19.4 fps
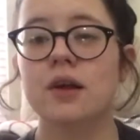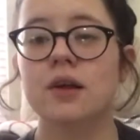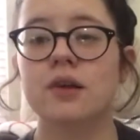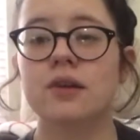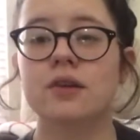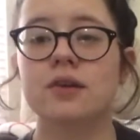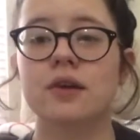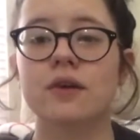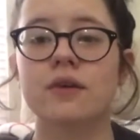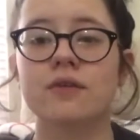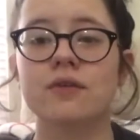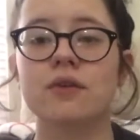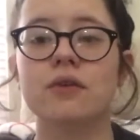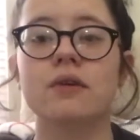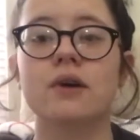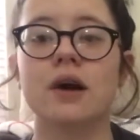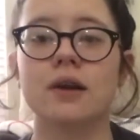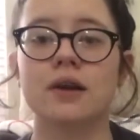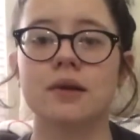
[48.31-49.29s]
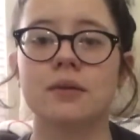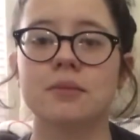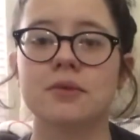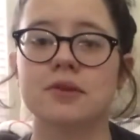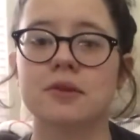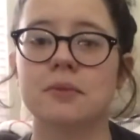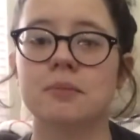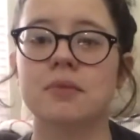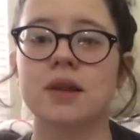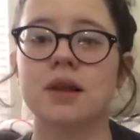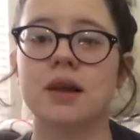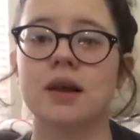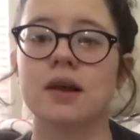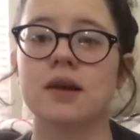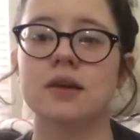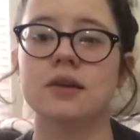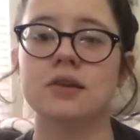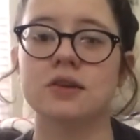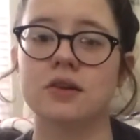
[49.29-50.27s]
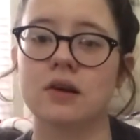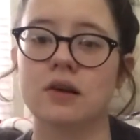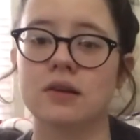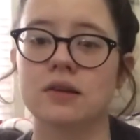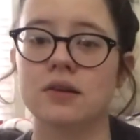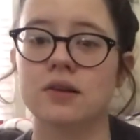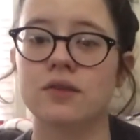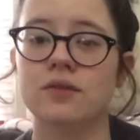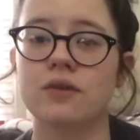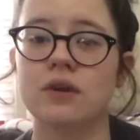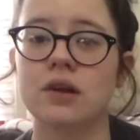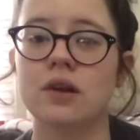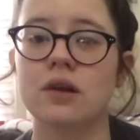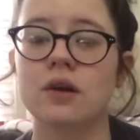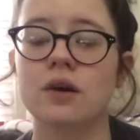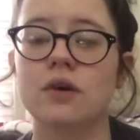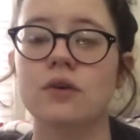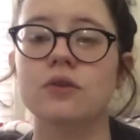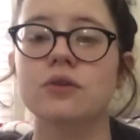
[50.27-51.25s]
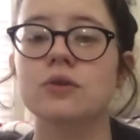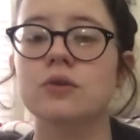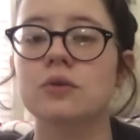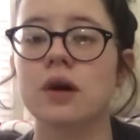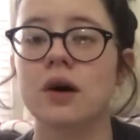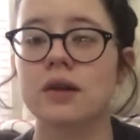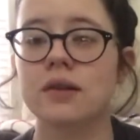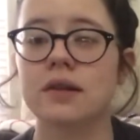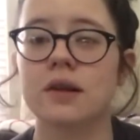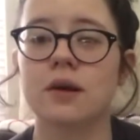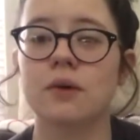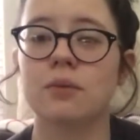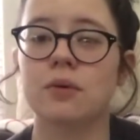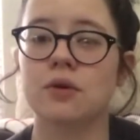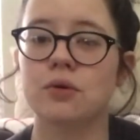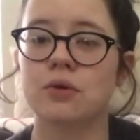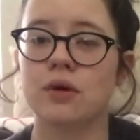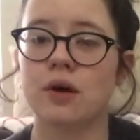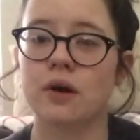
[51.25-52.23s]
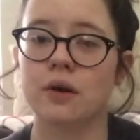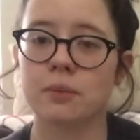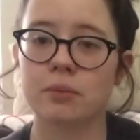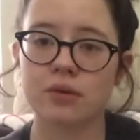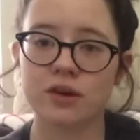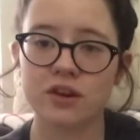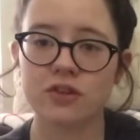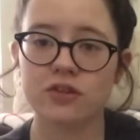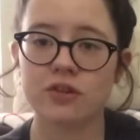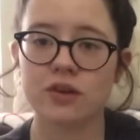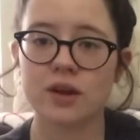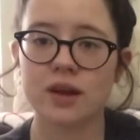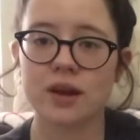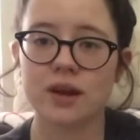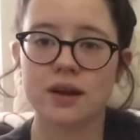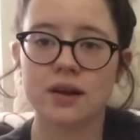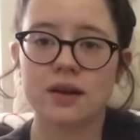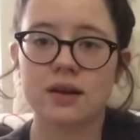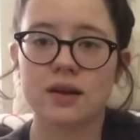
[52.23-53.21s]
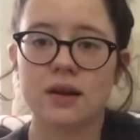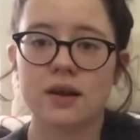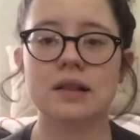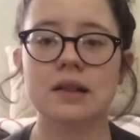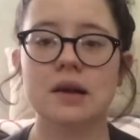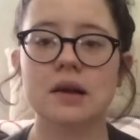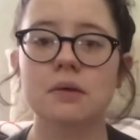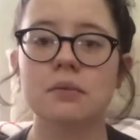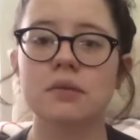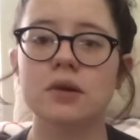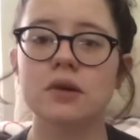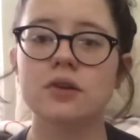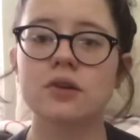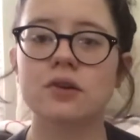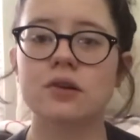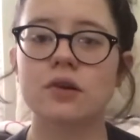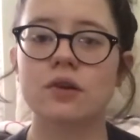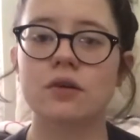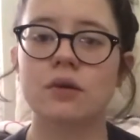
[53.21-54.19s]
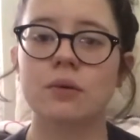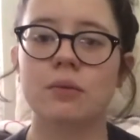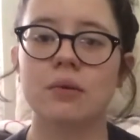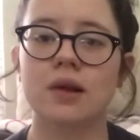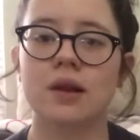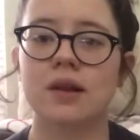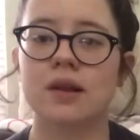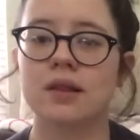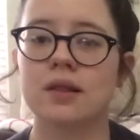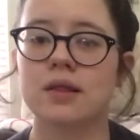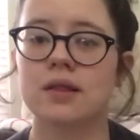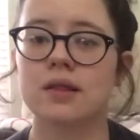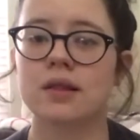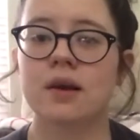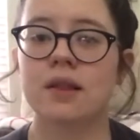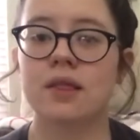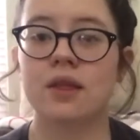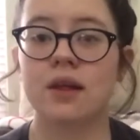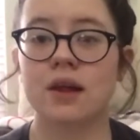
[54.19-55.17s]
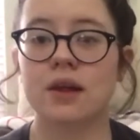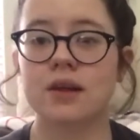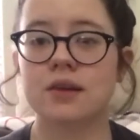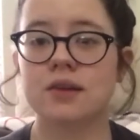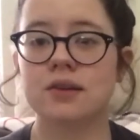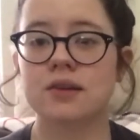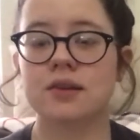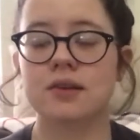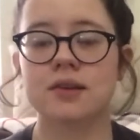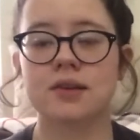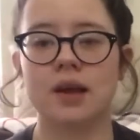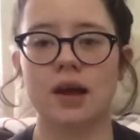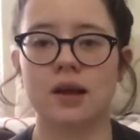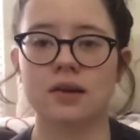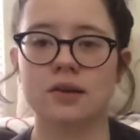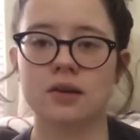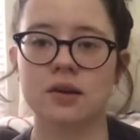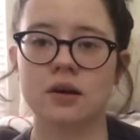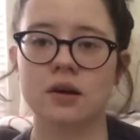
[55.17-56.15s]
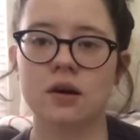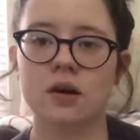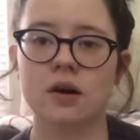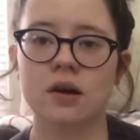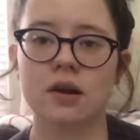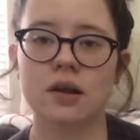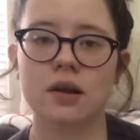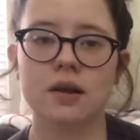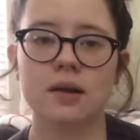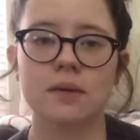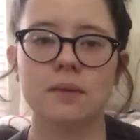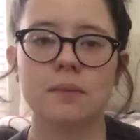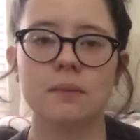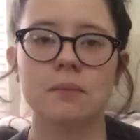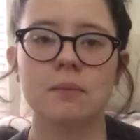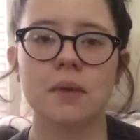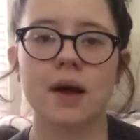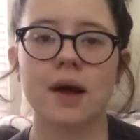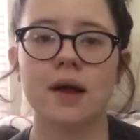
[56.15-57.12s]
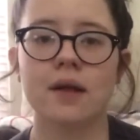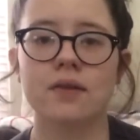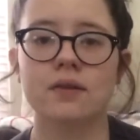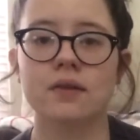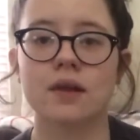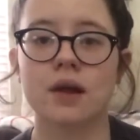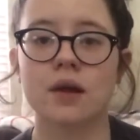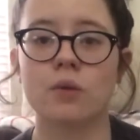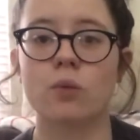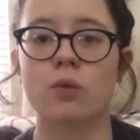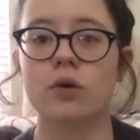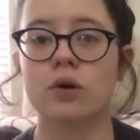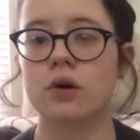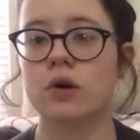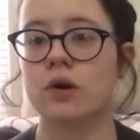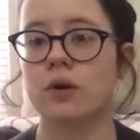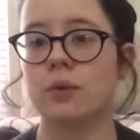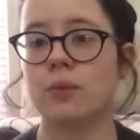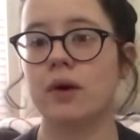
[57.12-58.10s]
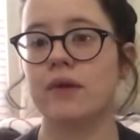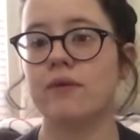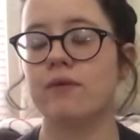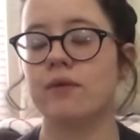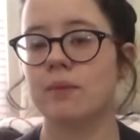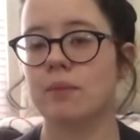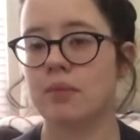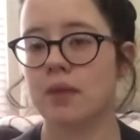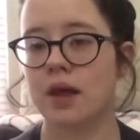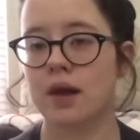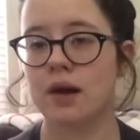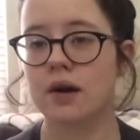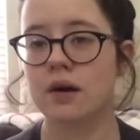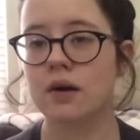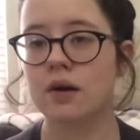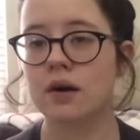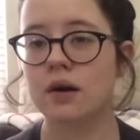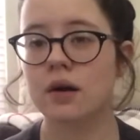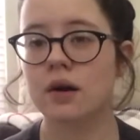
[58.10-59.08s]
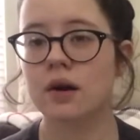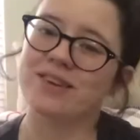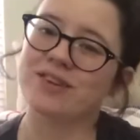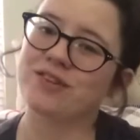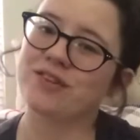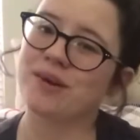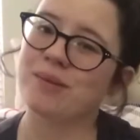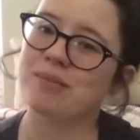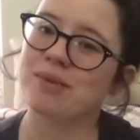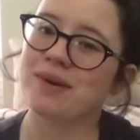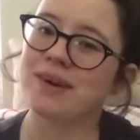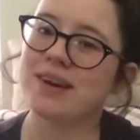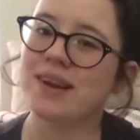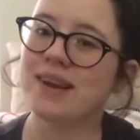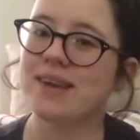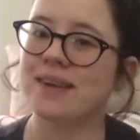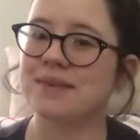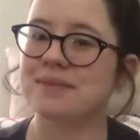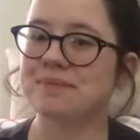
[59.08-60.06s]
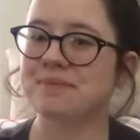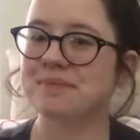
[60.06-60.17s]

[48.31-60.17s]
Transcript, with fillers: So if you got him something and it's not in this video, do not think we do not appreciate it. I think I'm gonna start with things Santa got him and then work our way from there. Let's jump on in.